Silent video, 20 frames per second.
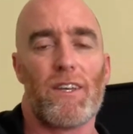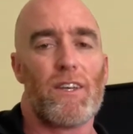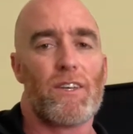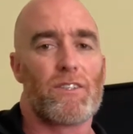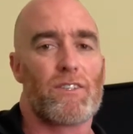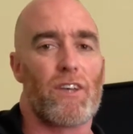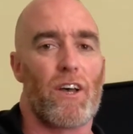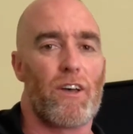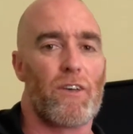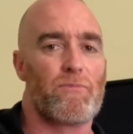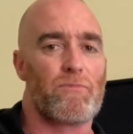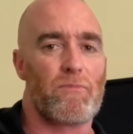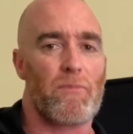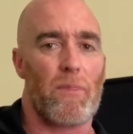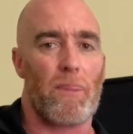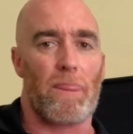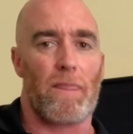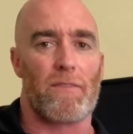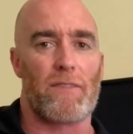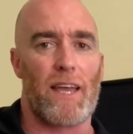So
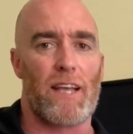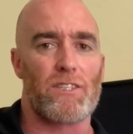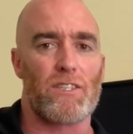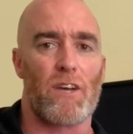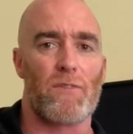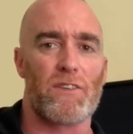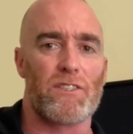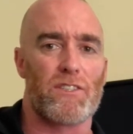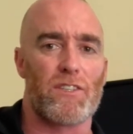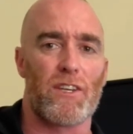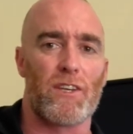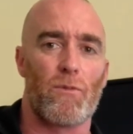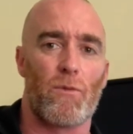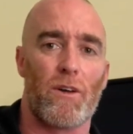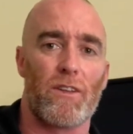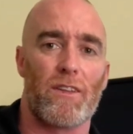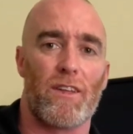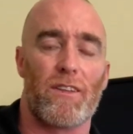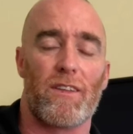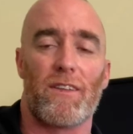that's obviously
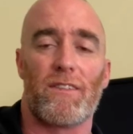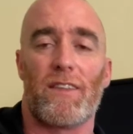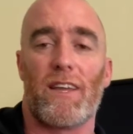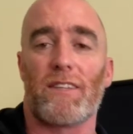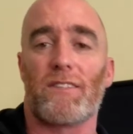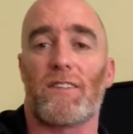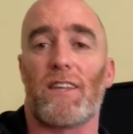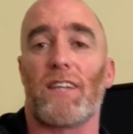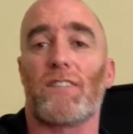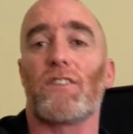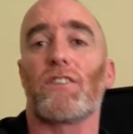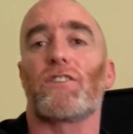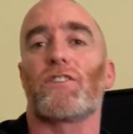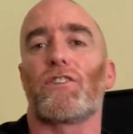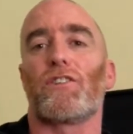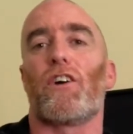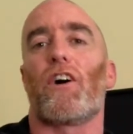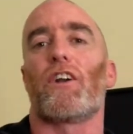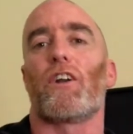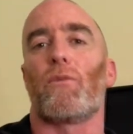that's a
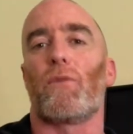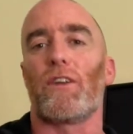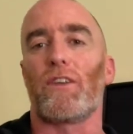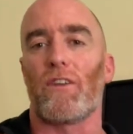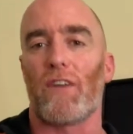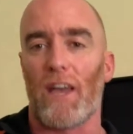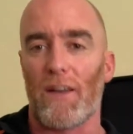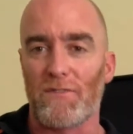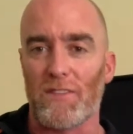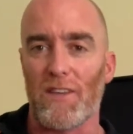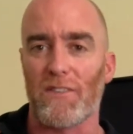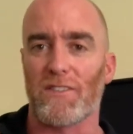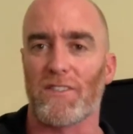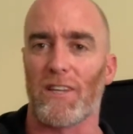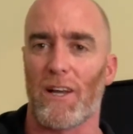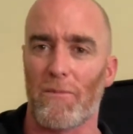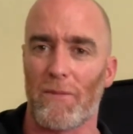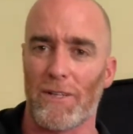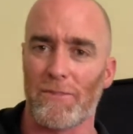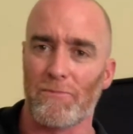scenario where you have to have
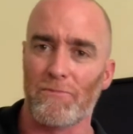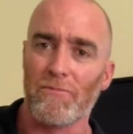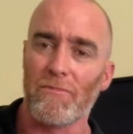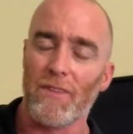someone